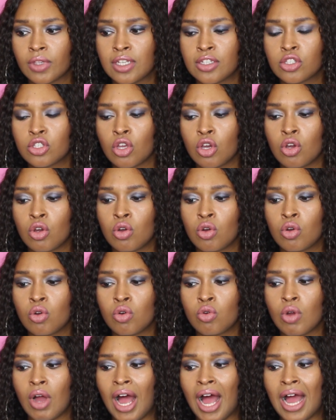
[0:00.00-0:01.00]

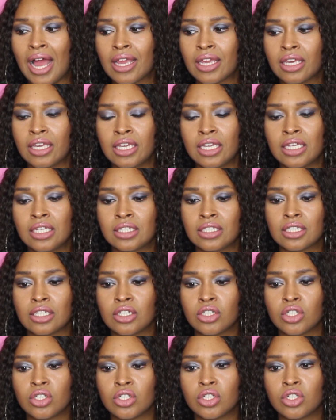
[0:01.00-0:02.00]
So I hit
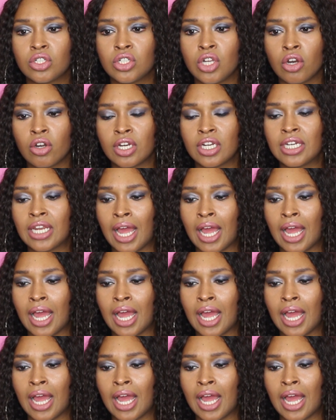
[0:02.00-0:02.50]
Dirty